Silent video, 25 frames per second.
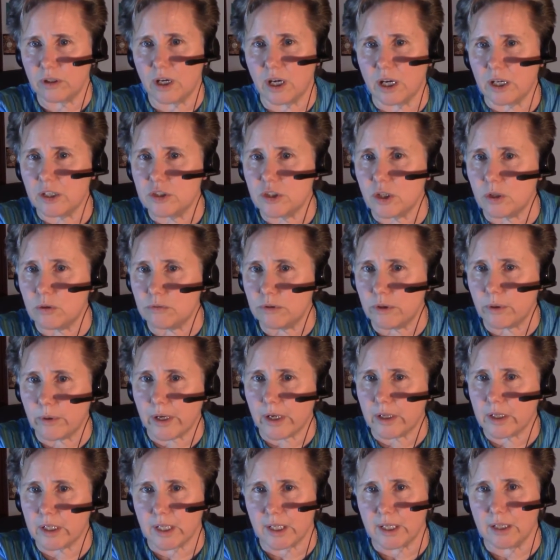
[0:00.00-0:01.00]
I don't know how
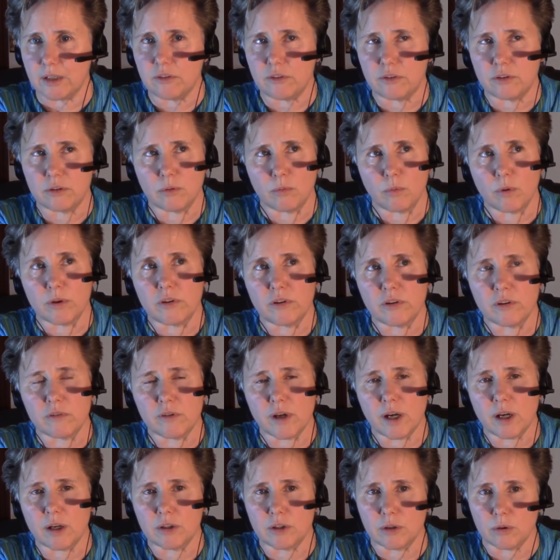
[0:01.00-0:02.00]
to answer what's the
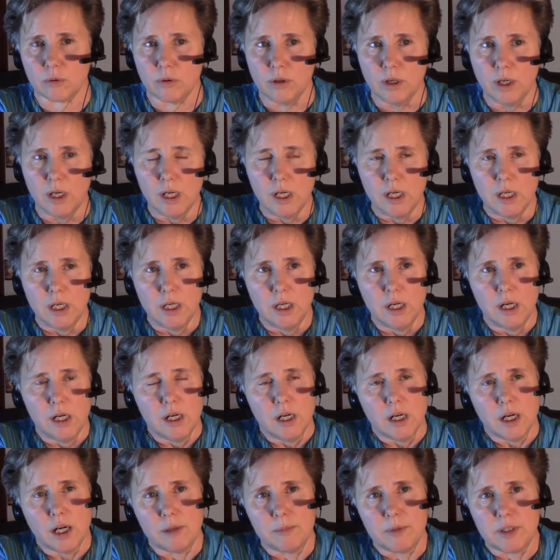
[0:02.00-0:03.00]
value.
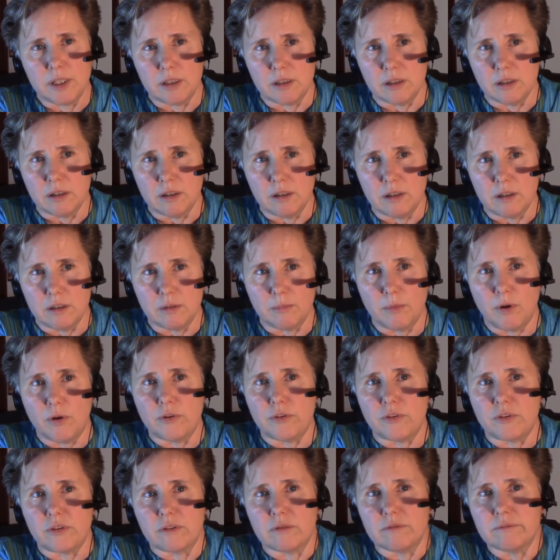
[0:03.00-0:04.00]
I mean, the most